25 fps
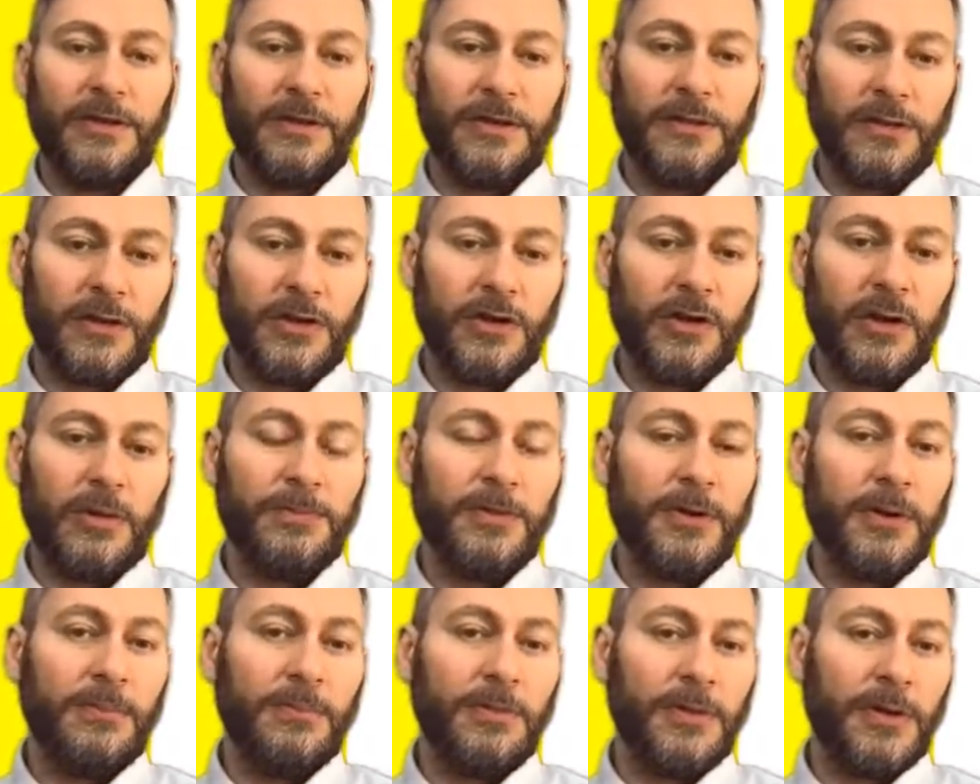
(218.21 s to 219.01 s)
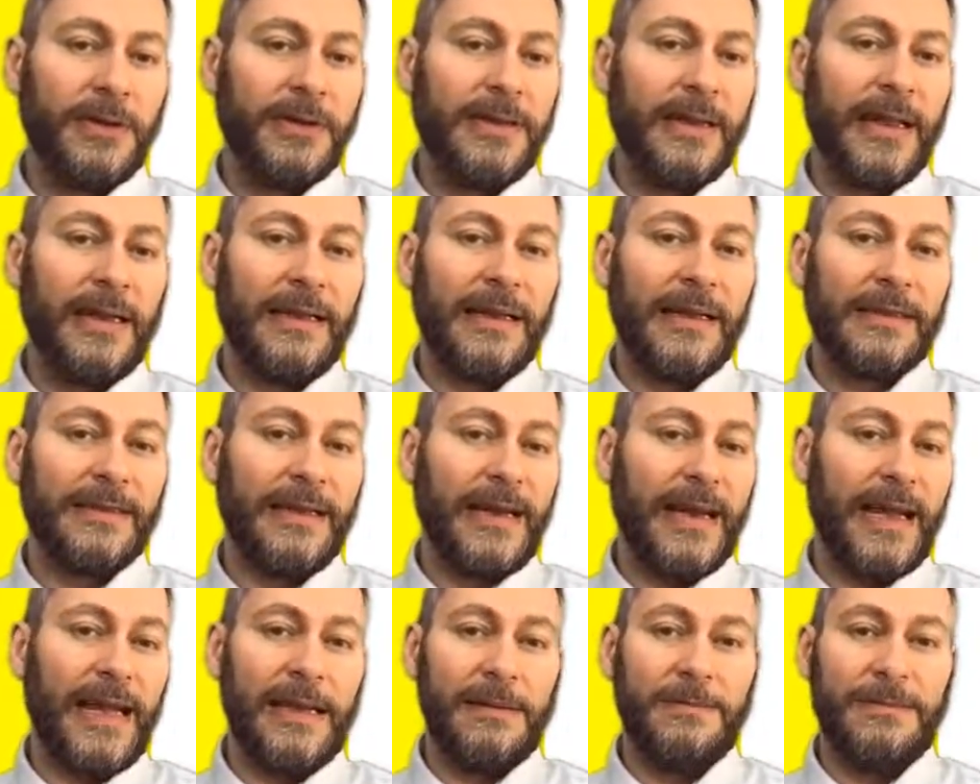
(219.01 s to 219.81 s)
On the top, you put the
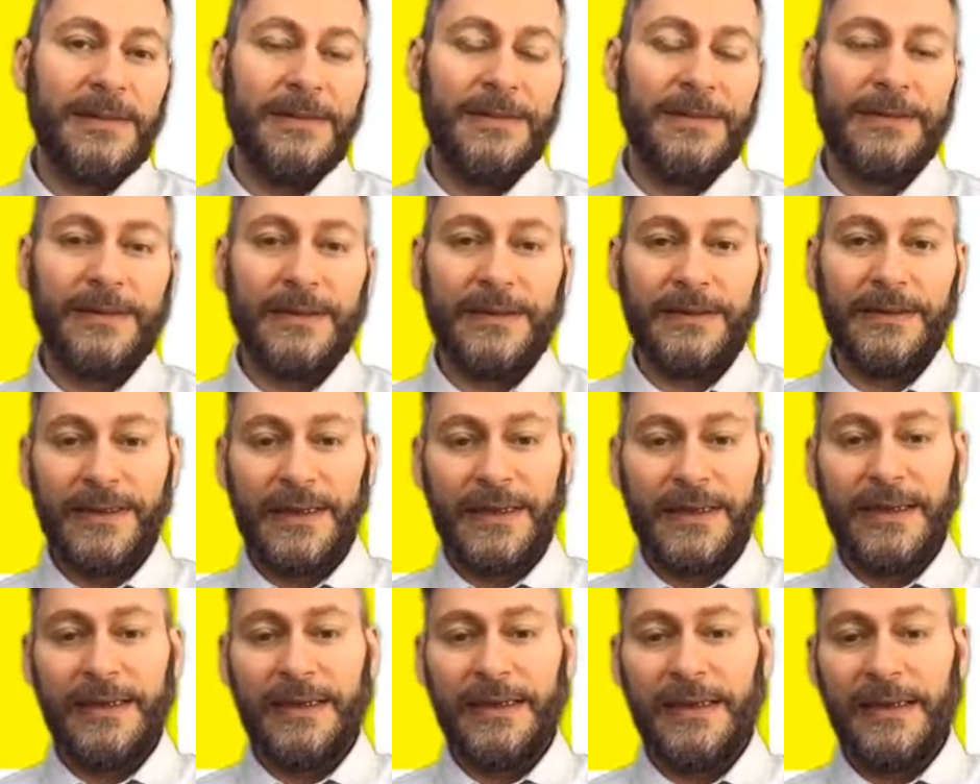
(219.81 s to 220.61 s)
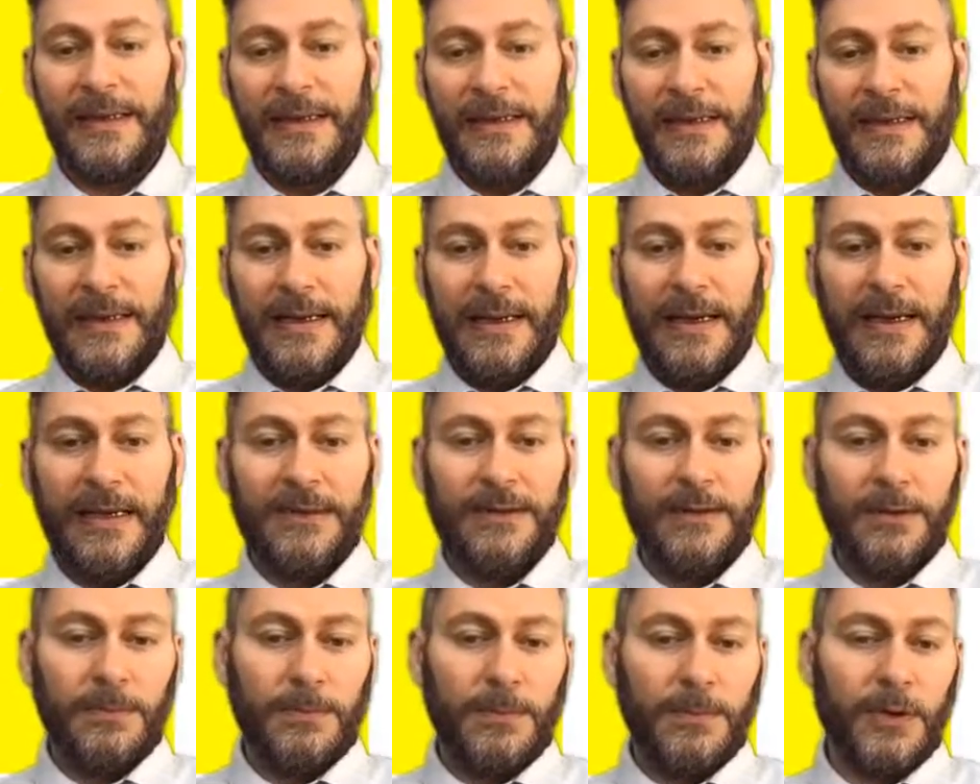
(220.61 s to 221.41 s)
letter A, B, C, D,
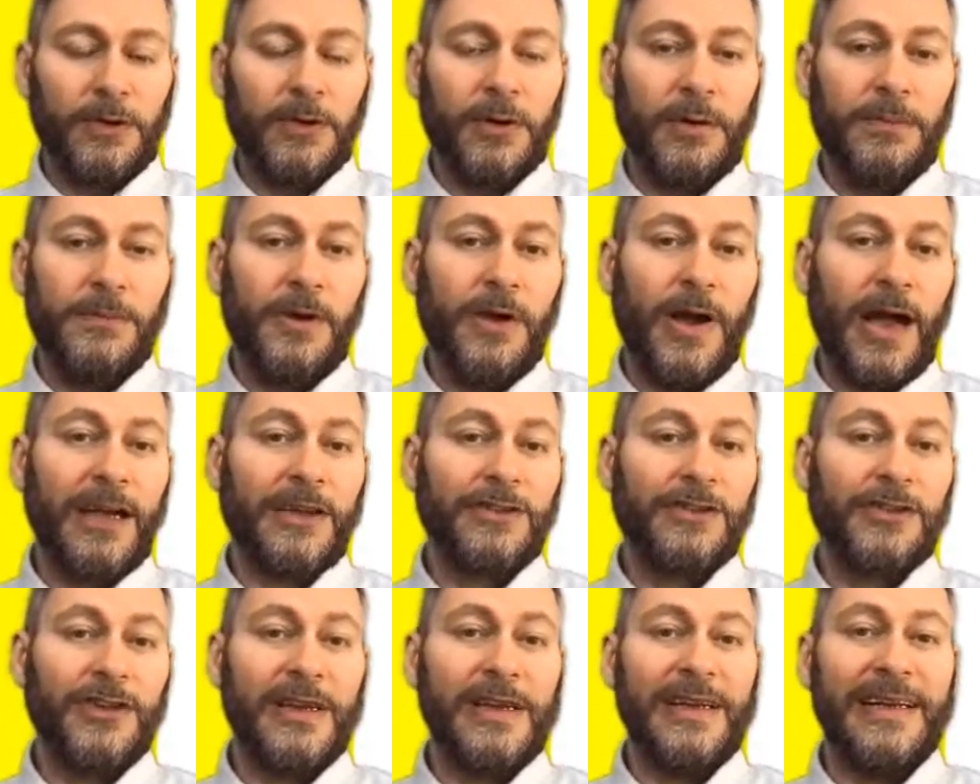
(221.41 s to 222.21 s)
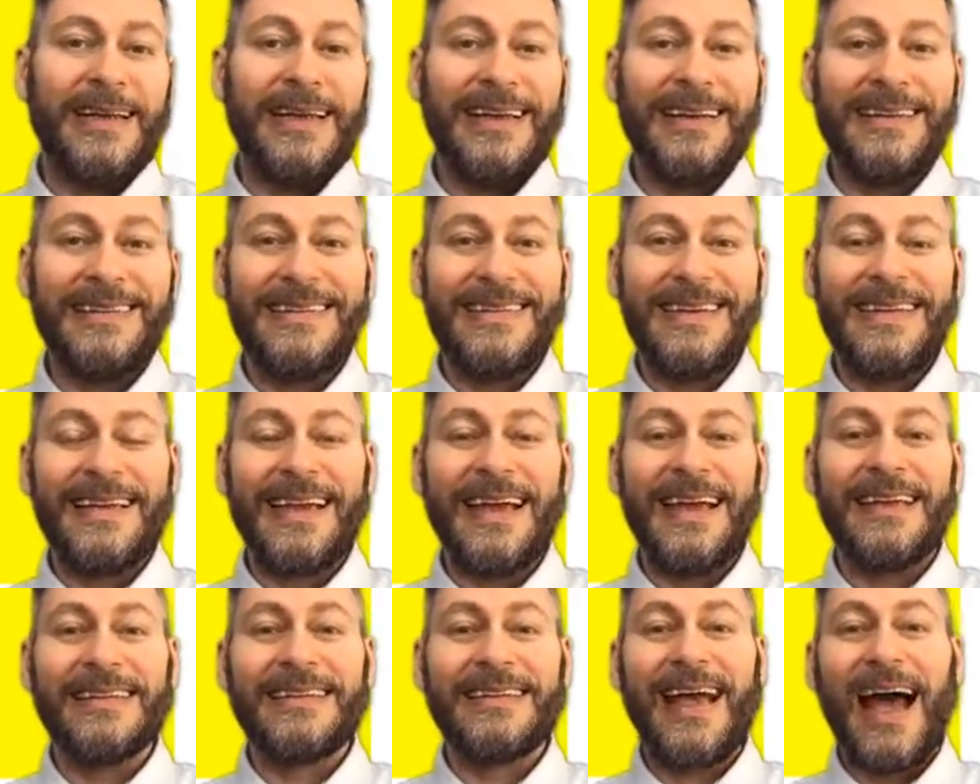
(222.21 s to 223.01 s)
and on the bottom, you actually
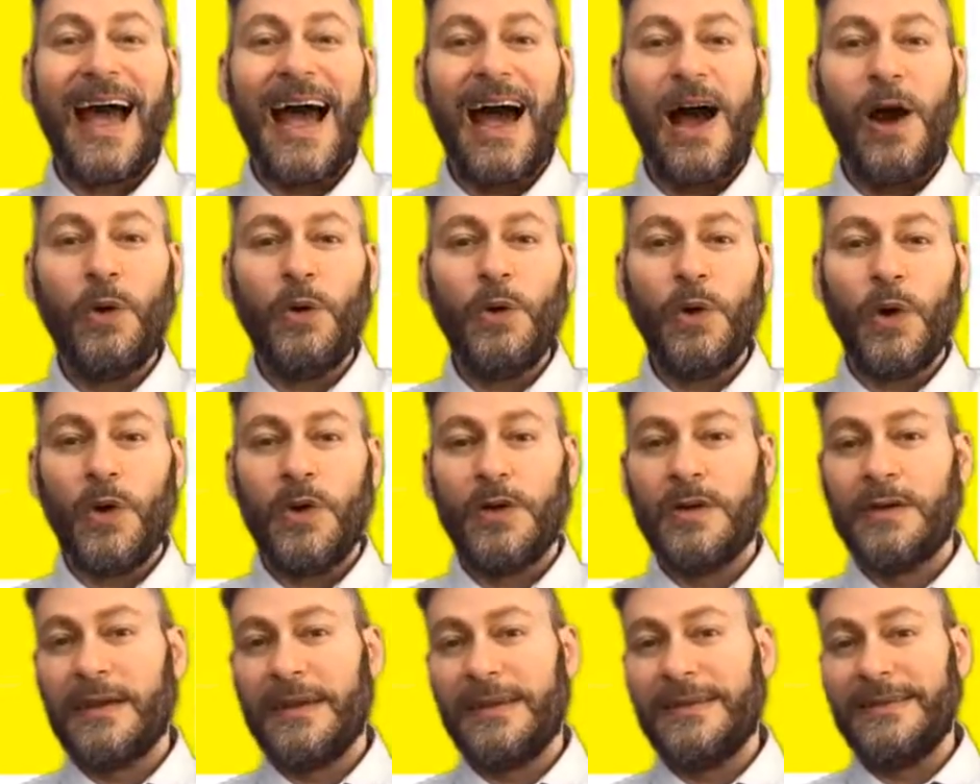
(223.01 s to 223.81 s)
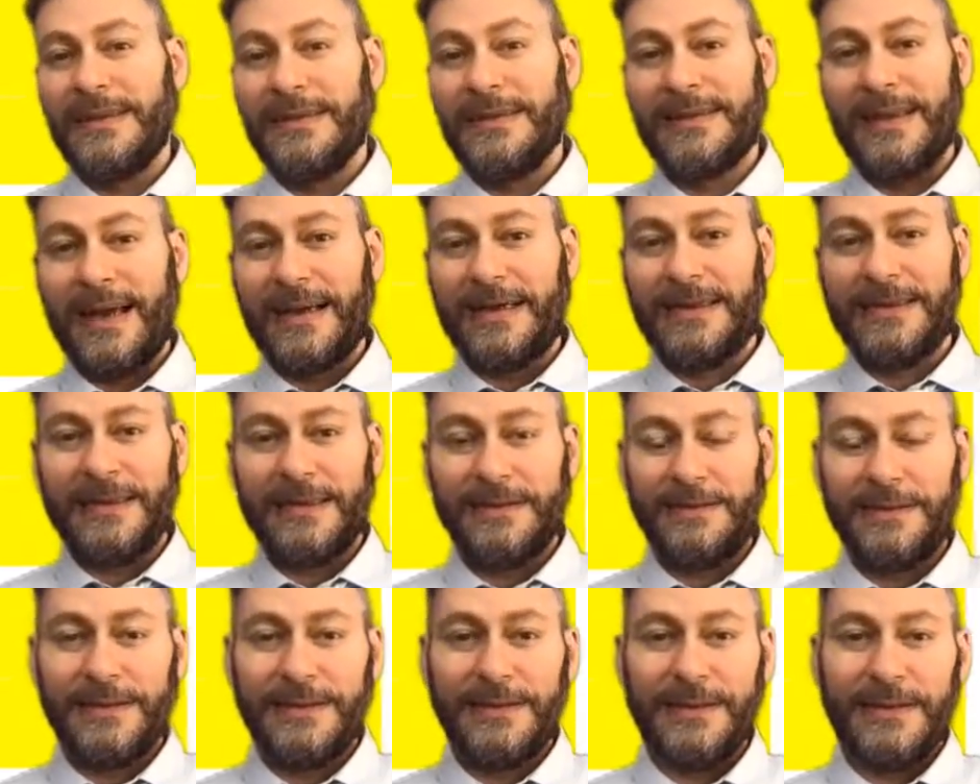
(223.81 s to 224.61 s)
indicate how long this
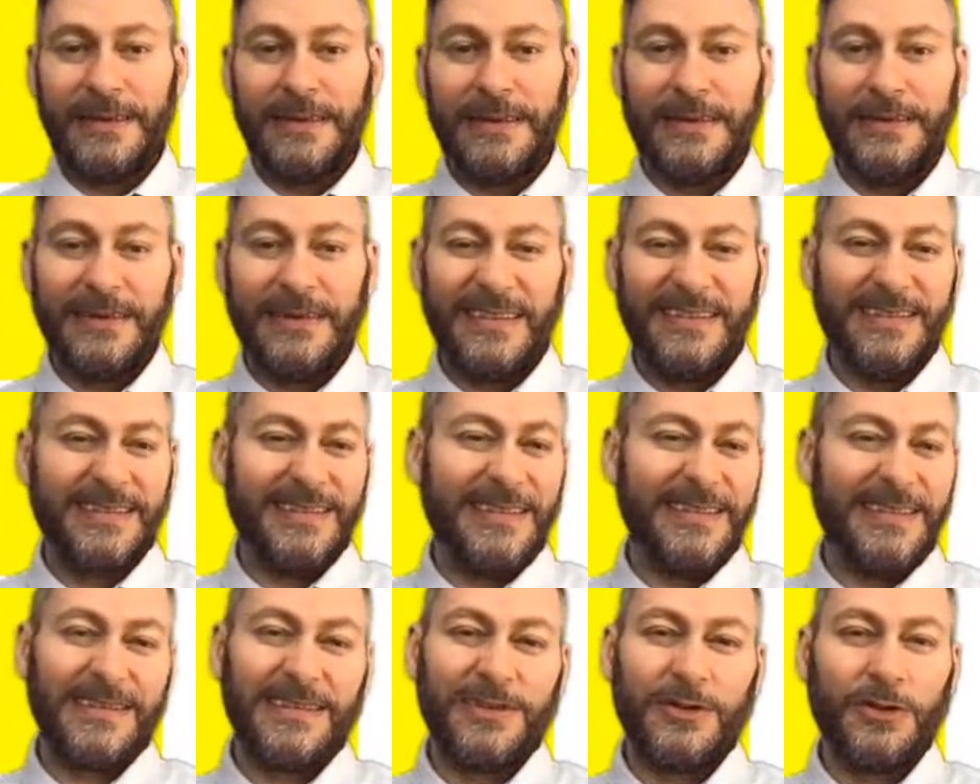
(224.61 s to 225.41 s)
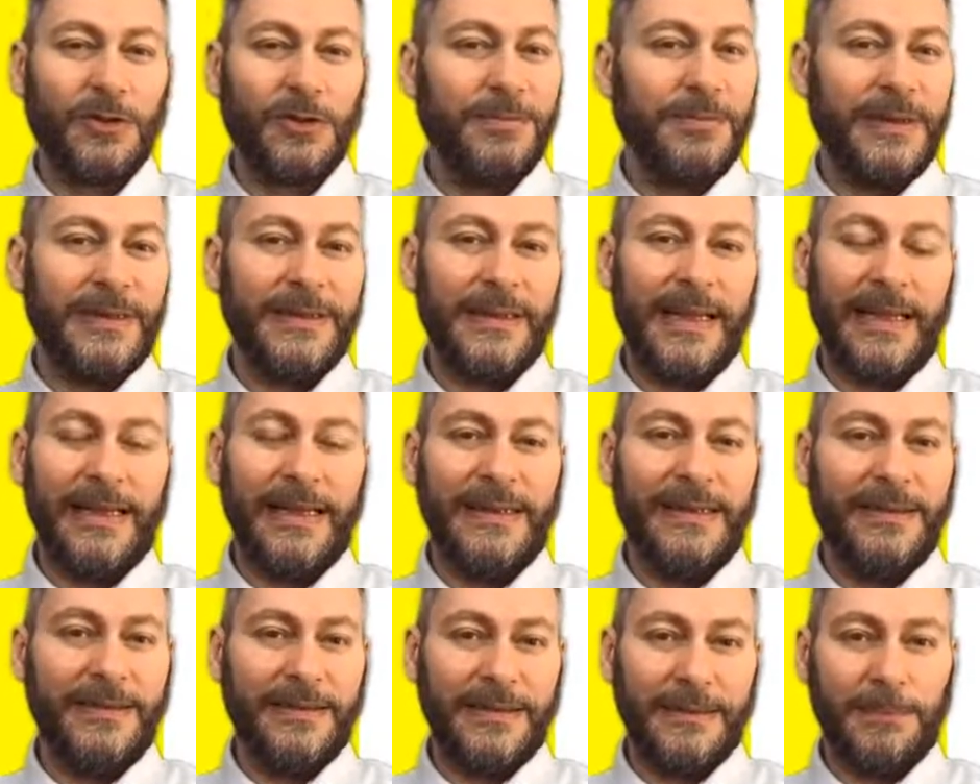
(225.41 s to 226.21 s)
activity needs. This should be the
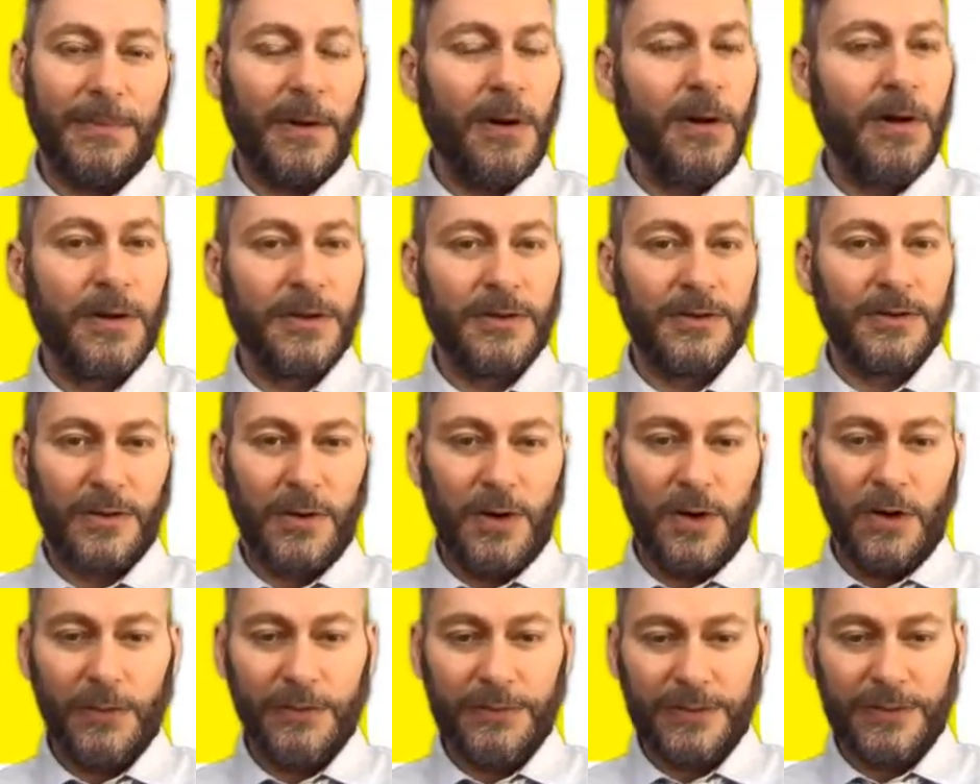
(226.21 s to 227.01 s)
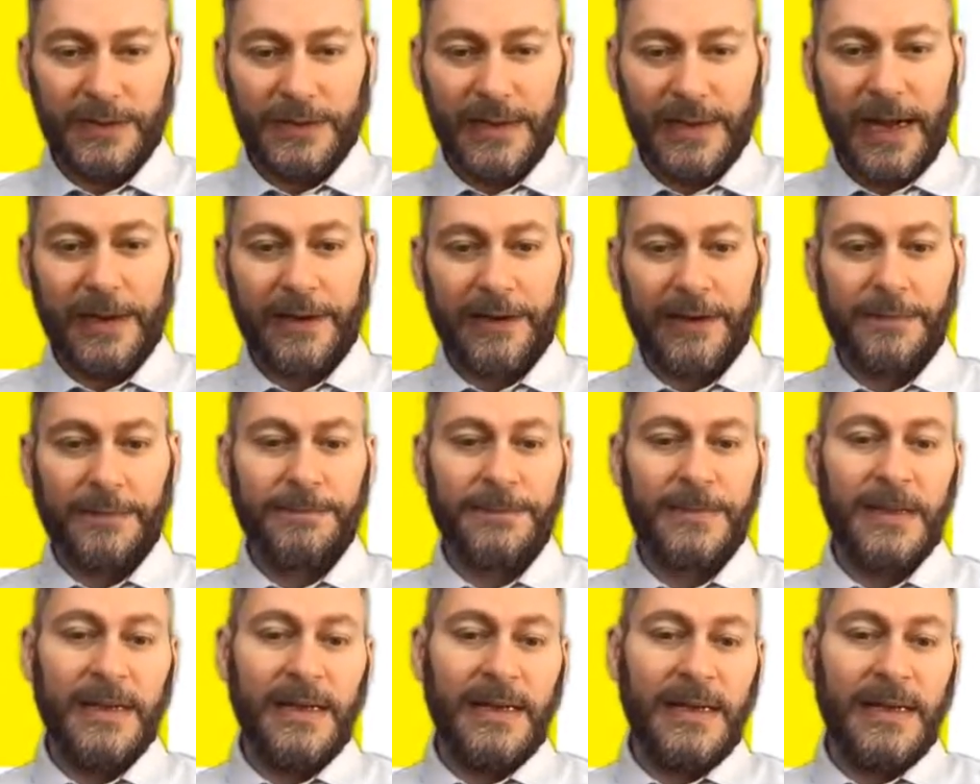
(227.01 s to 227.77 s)
easy part of the diagram.